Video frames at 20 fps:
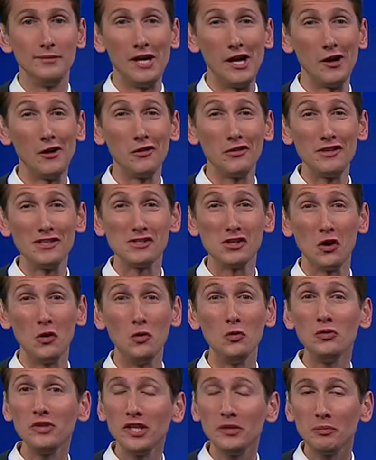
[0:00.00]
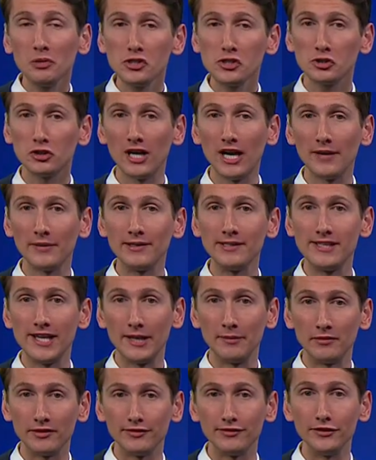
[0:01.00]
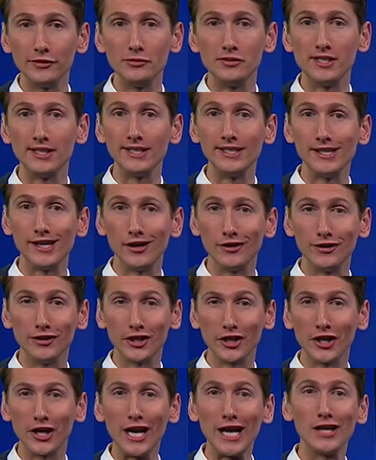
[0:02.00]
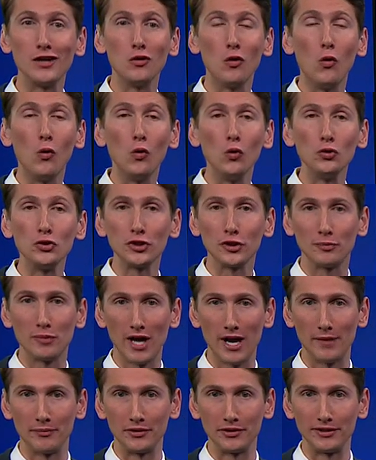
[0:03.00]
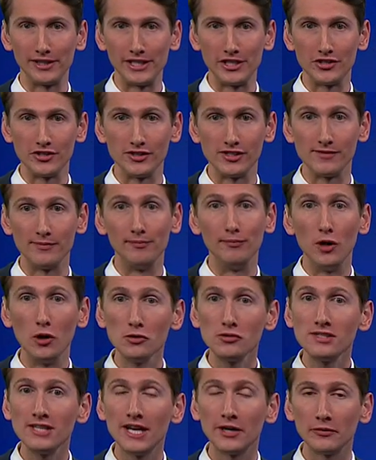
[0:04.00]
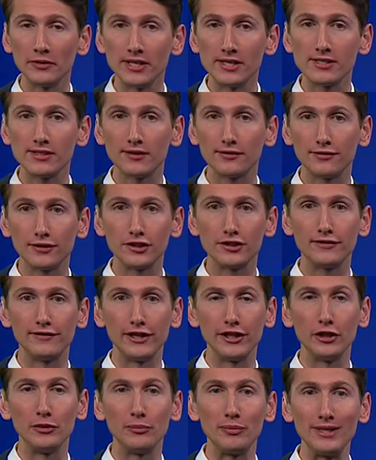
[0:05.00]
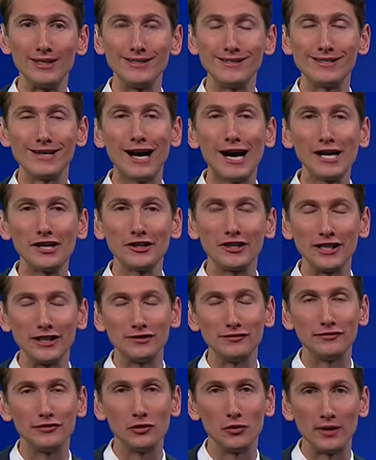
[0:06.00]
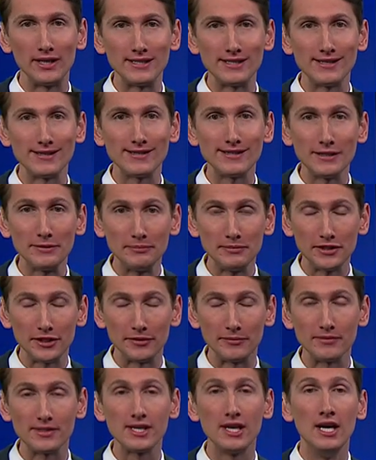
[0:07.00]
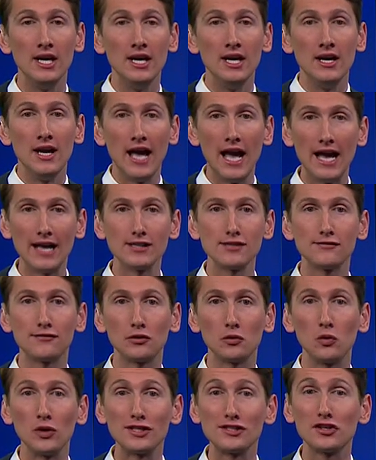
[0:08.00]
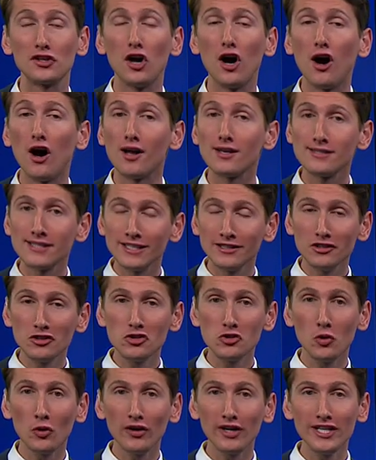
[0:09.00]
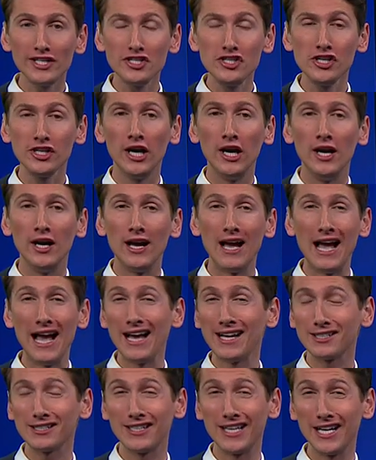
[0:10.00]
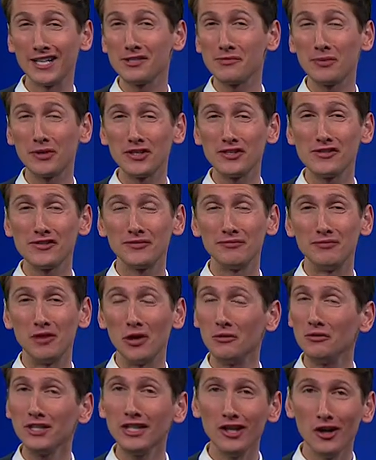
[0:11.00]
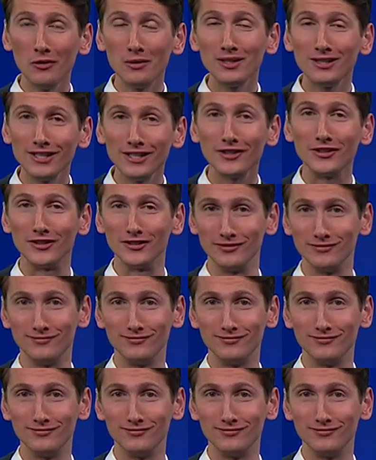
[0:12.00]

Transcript: Health is only prescribing Tamiflu to younger and older populations, most at risk for developing dire influenza symptoms. As for what's causing the shortage, experts only know a little.